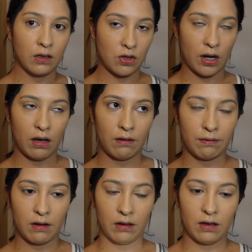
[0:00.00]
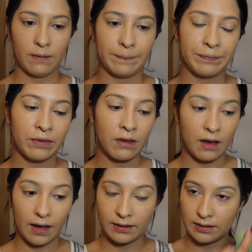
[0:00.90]
dry off all the
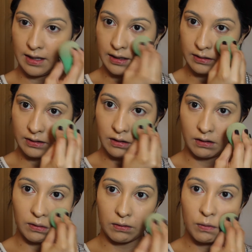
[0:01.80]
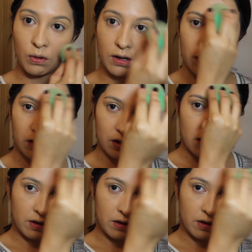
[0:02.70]
excess water,